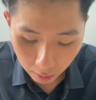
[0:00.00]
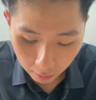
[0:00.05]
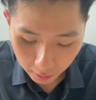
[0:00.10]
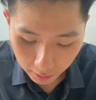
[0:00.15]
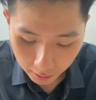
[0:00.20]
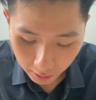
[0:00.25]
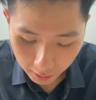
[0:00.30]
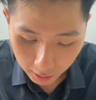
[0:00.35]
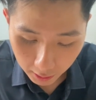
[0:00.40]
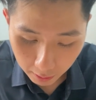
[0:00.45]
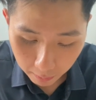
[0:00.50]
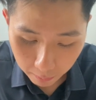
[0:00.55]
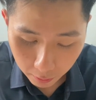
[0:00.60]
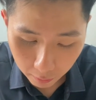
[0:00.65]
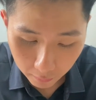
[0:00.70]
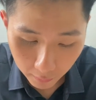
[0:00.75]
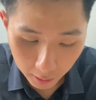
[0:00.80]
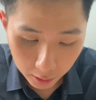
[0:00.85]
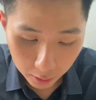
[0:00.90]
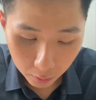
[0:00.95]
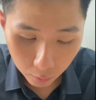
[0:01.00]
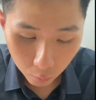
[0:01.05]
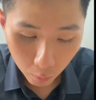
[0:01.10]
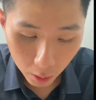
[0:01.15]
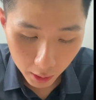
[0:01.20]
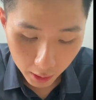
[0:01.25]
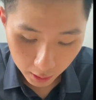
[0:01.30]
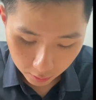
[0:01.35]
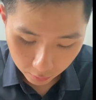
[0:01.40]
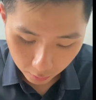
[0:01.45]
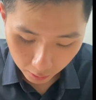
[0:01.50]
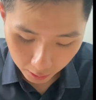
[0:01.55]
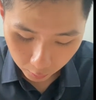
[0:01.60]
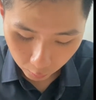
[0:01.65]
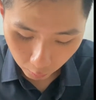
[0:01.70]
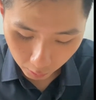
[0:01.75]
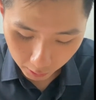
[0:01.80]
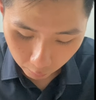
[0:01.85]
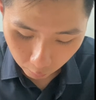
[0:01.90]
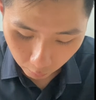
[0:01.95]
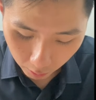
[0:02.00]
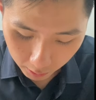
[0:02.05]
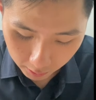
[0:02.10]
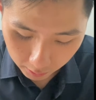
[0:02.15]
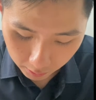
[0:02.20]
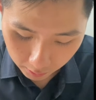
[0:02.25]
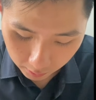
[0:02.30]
Another input value, 121.